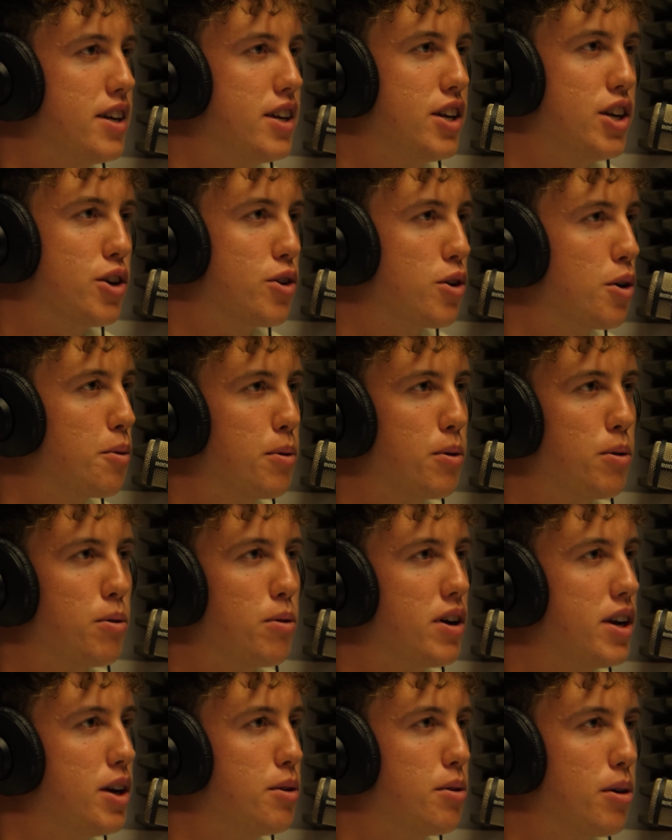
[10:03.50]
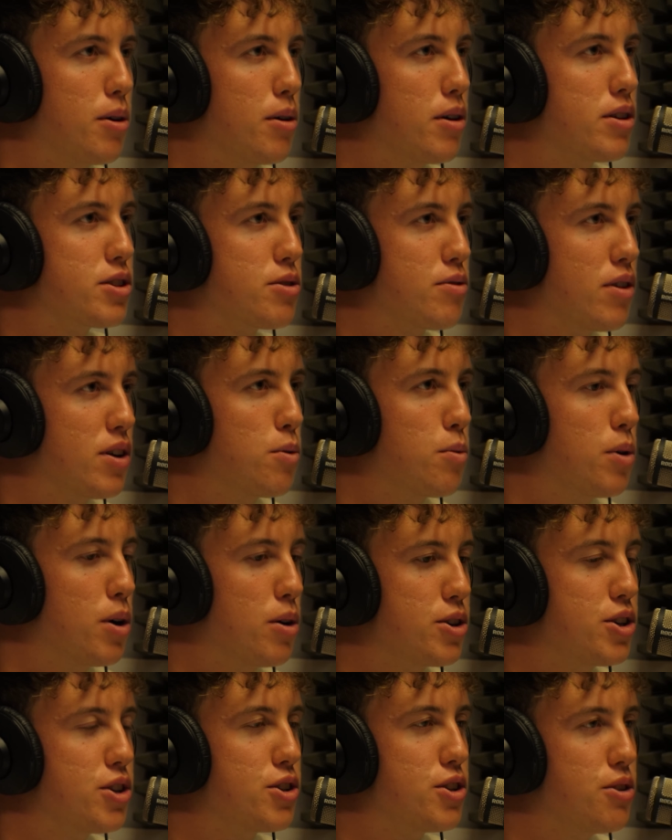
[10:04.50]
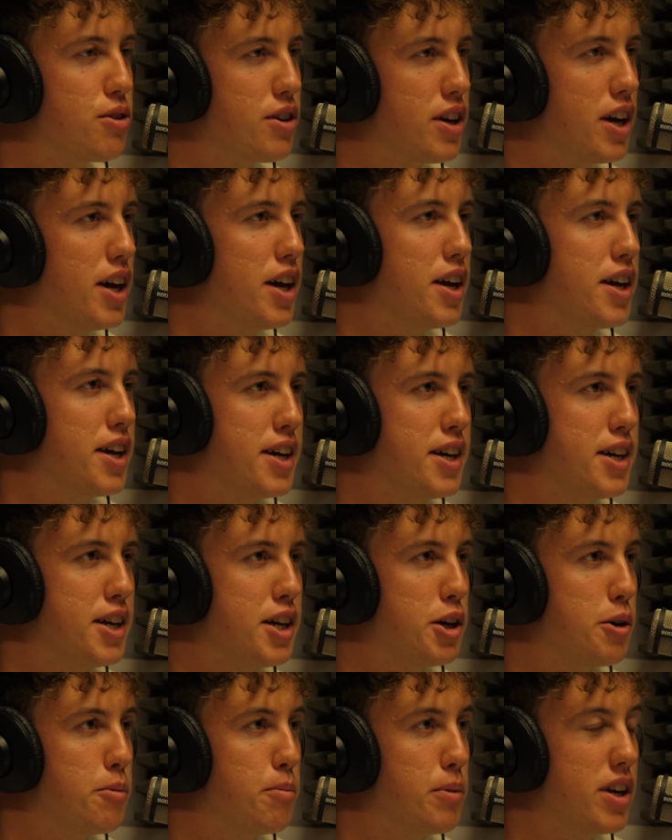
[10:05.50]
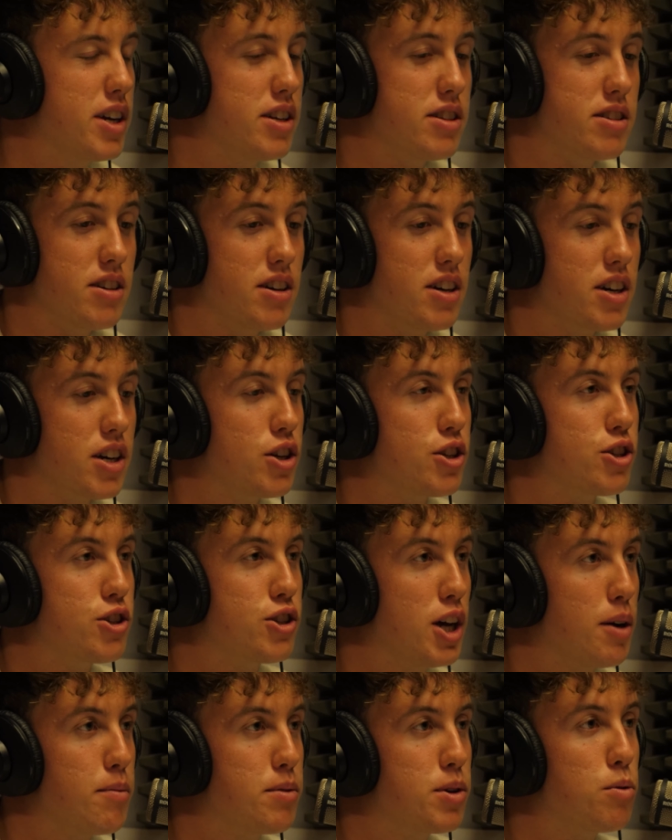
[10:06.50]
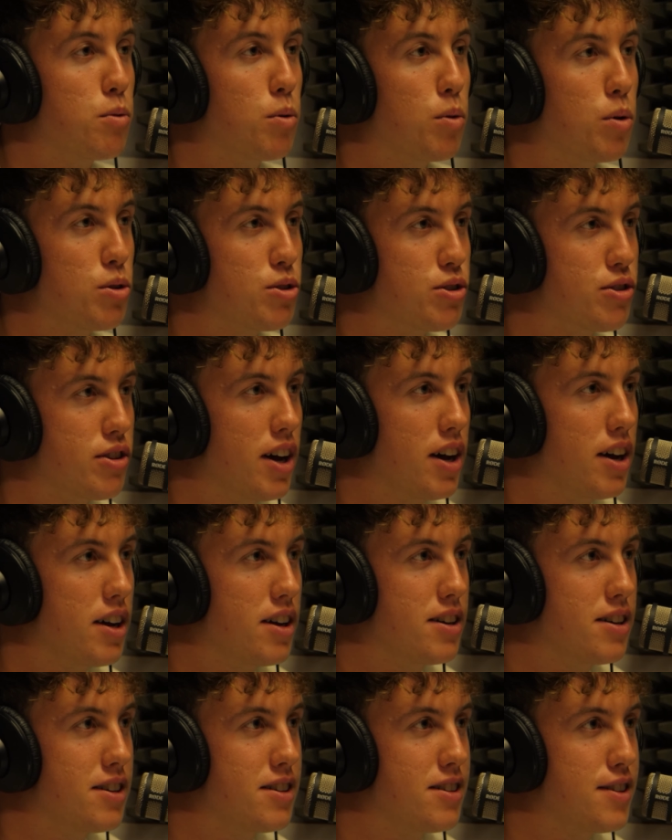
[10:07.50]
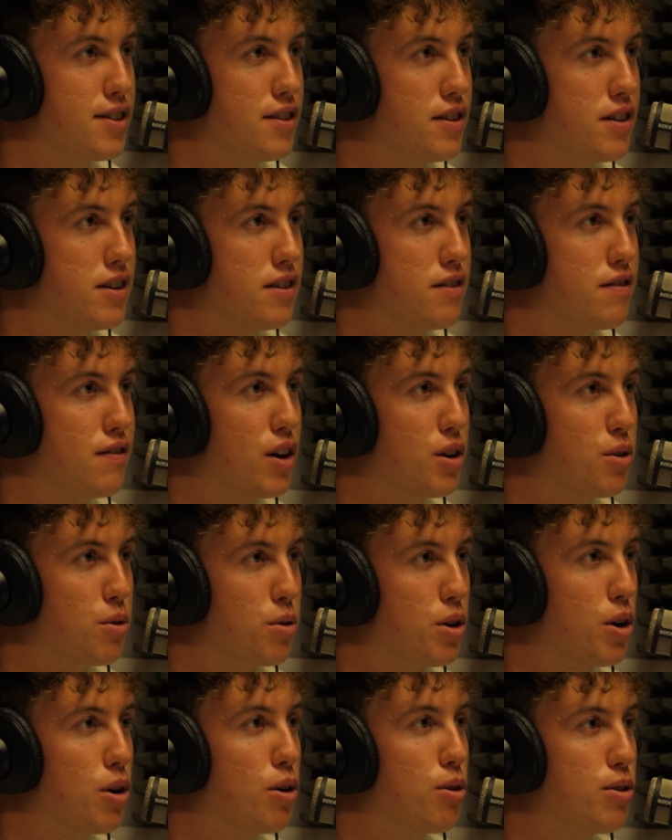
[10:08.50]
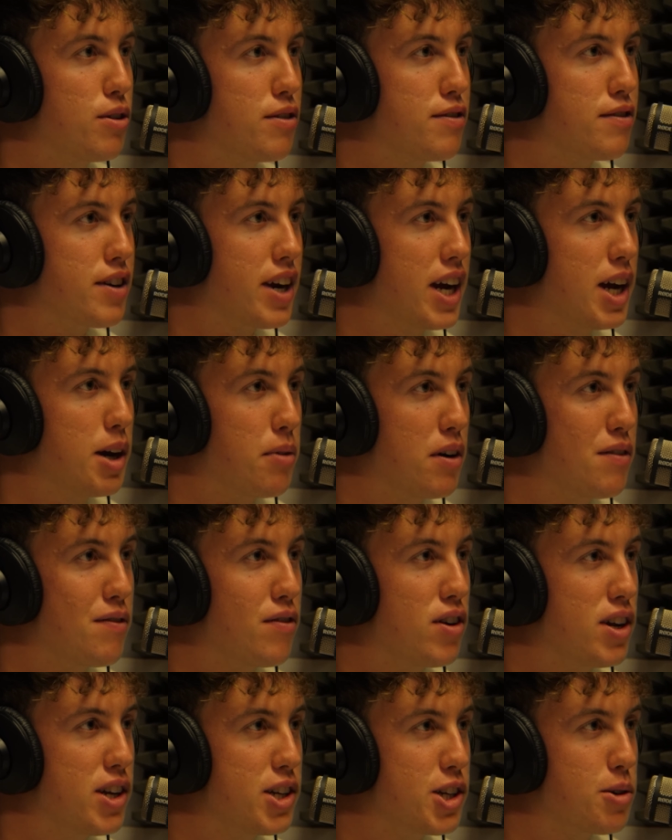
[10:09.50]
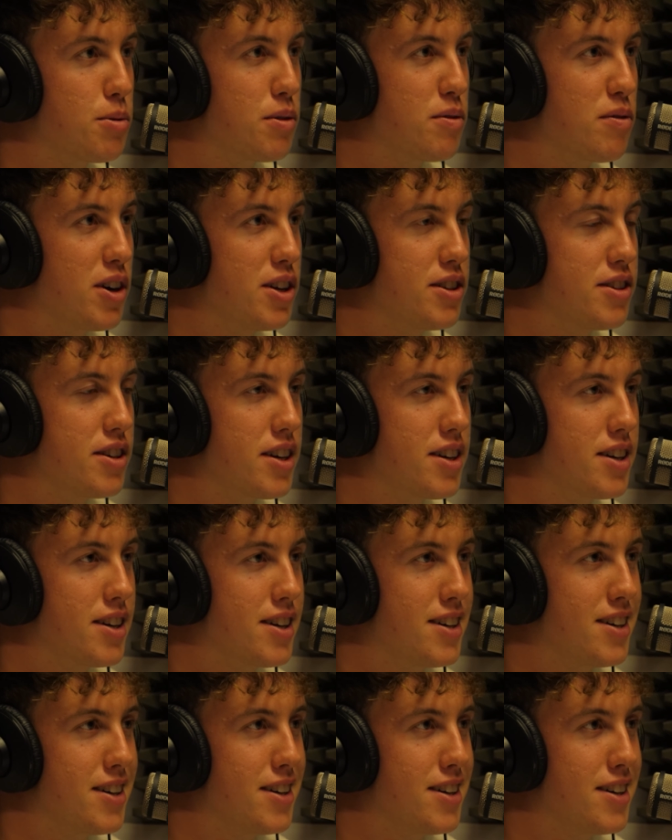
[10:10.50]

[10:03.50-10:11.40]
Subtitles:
in Europe or anywhere else around the world, just UK. But it's a good step towards that final goal of getting my full instrument rating.